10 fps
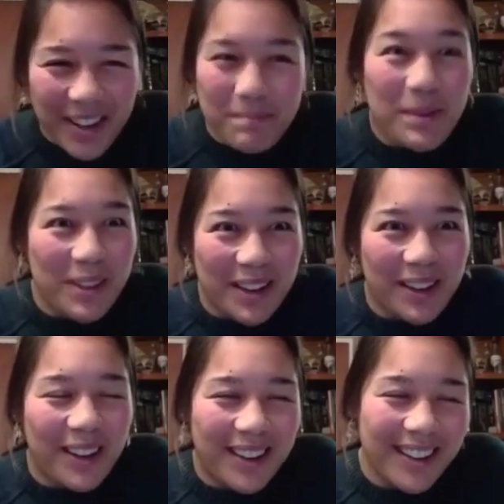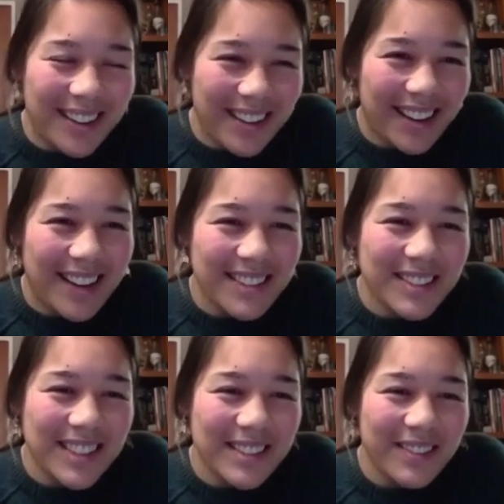more than a lot,
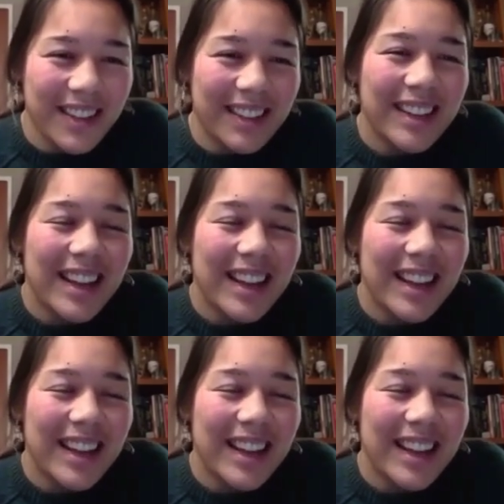underestimated.